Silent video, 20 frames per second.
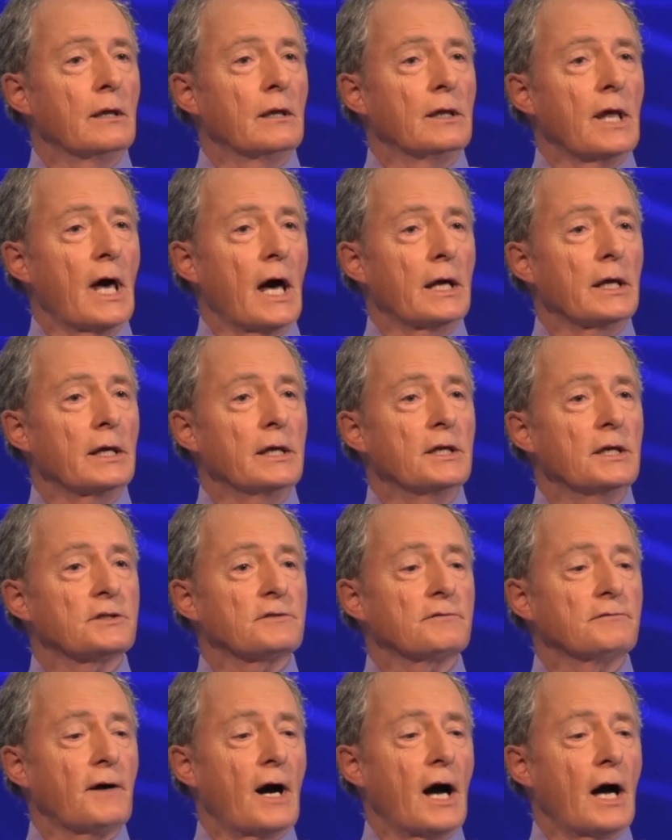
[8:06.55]
that his
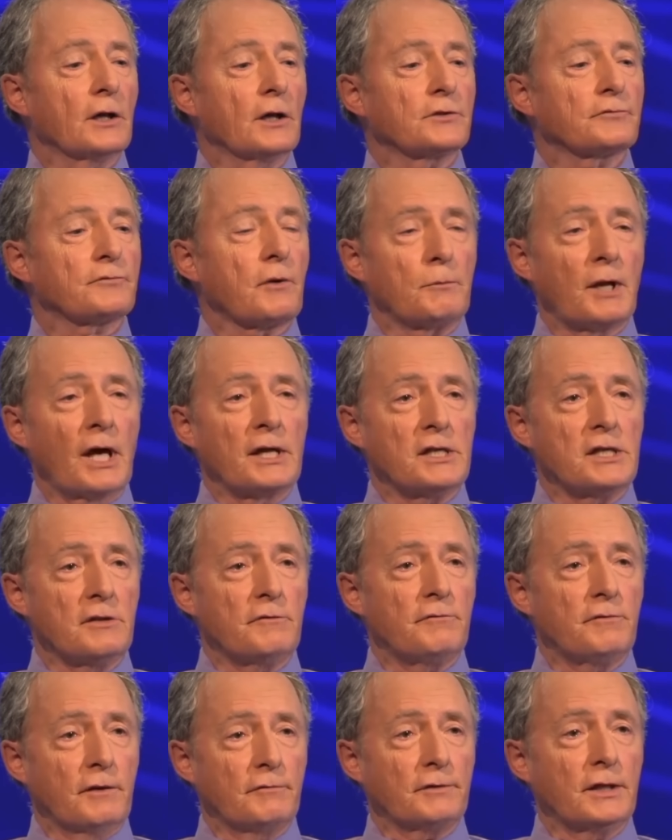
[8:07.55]
files from
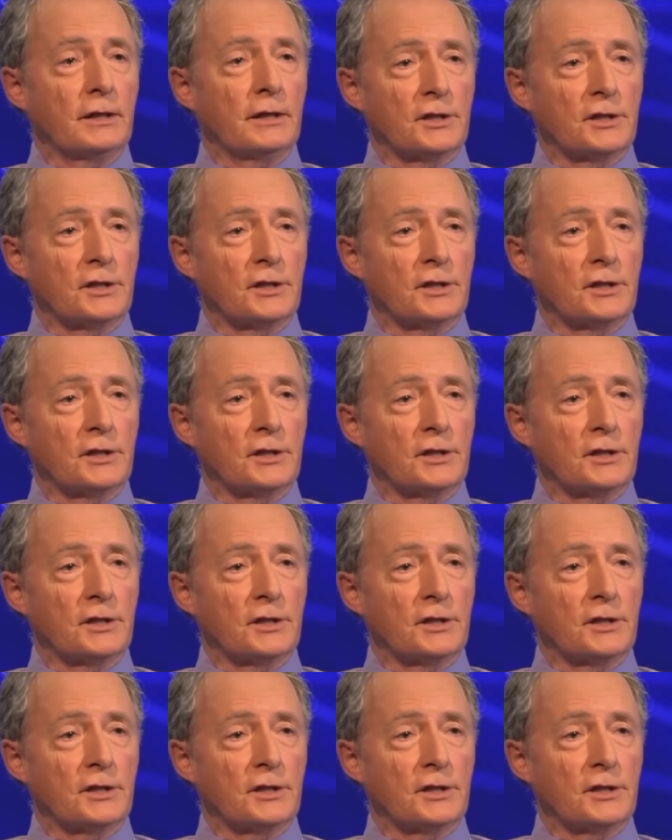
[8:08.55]
1950,